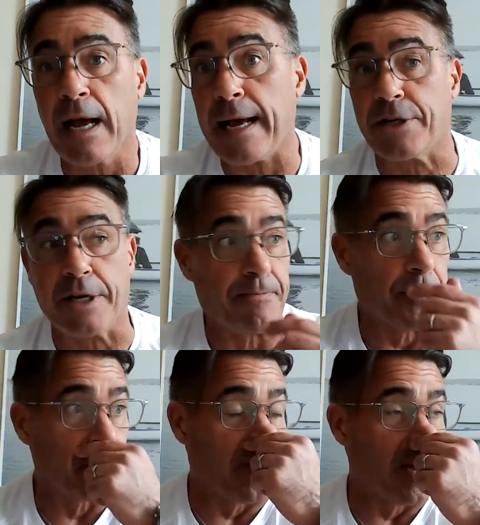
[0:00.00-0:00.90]
I
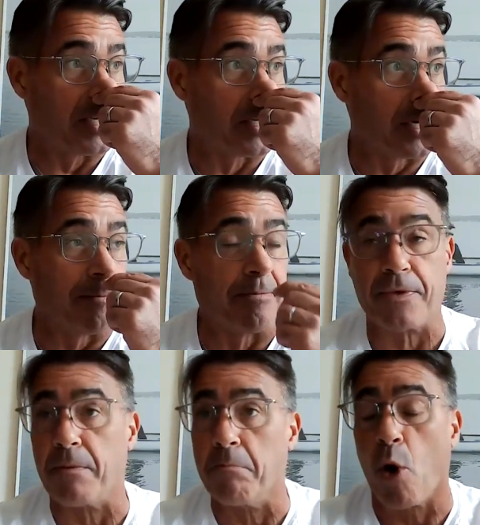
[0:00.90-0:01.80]
actually saw
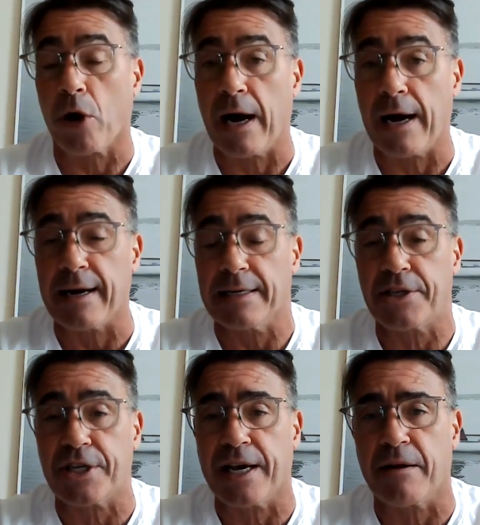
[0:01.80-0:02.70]
some moron on
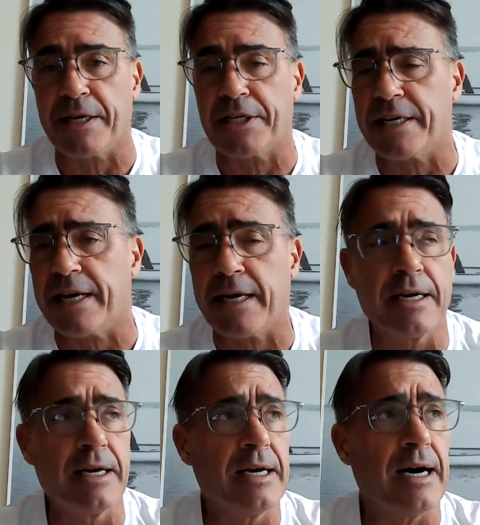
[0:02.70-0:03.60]
CNBC
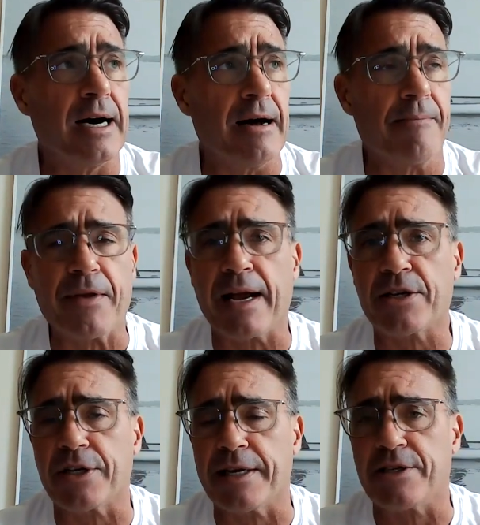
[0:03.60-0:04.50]

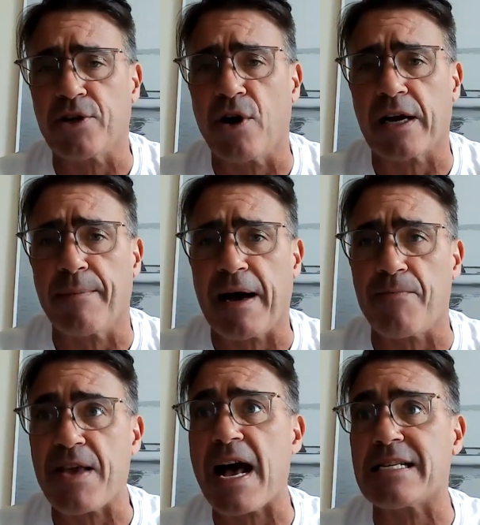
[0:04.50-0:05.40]
actually talk
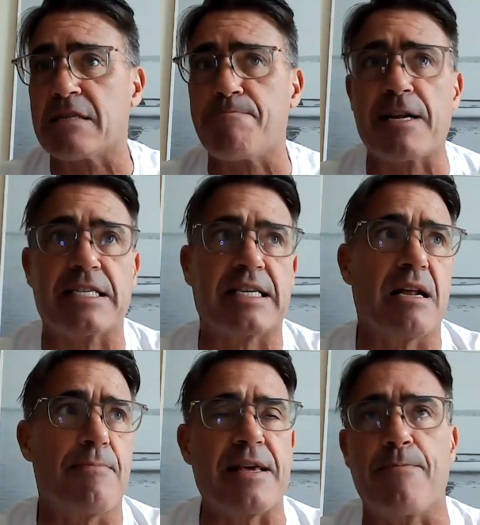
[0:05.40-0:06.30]
about, yes, but it's
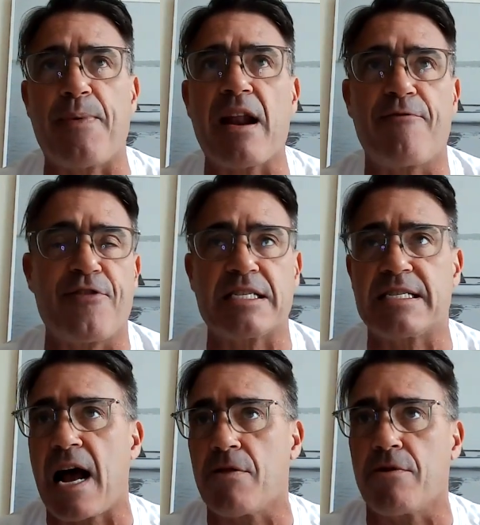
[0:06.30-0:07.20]
going to be the
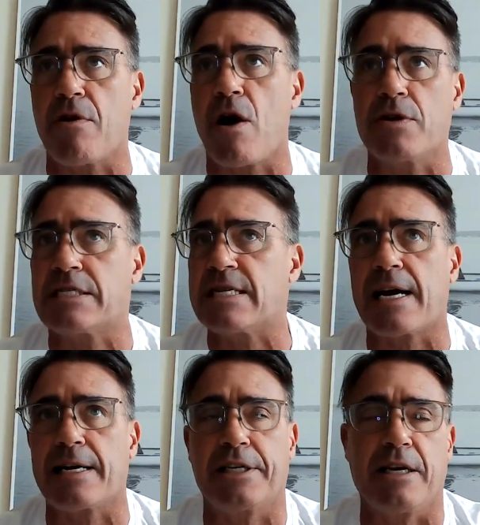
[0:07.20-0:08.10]
benefits down the road. It's
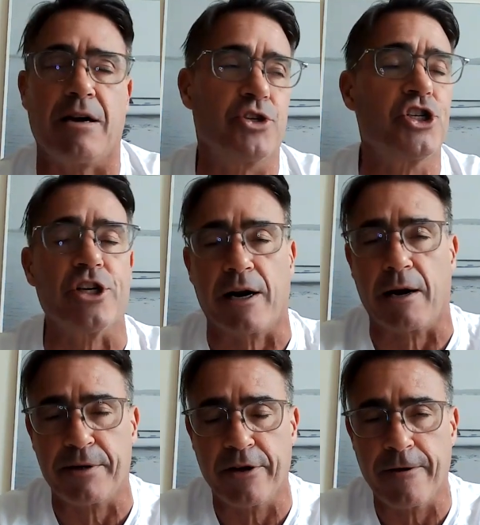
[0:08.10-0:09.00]
not going to see, oh, shut up.